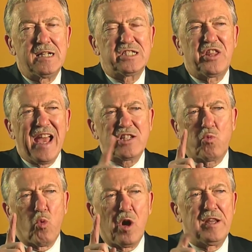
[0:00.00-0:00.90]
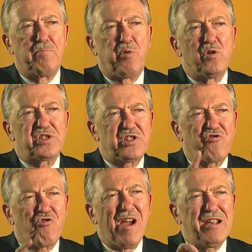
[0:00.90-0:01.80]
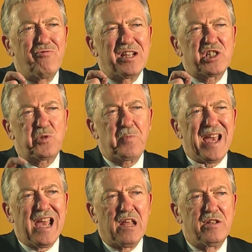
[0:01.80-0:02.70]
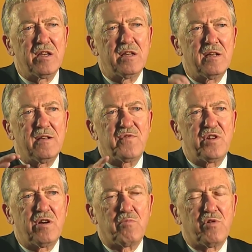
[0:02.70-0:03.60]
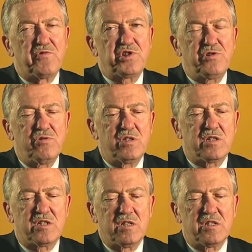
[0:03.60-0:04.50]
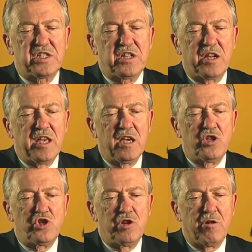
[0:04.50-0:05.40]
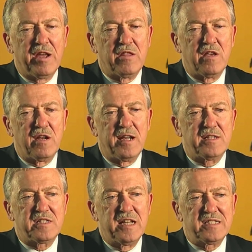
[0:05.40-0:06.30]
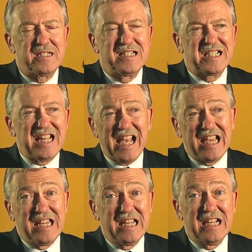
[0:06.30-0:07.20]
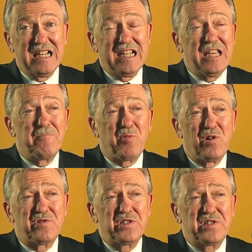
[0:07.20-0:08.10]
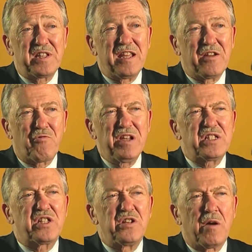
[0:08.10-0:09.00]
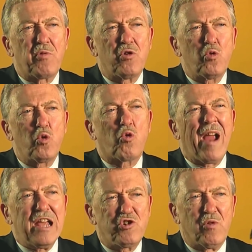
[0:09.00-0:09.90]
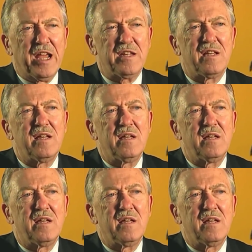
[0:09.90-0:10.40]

So that's one impulse to try to expand the number of students uh, studying engineering in the United States. And the second impulse is to increase the number who graduate,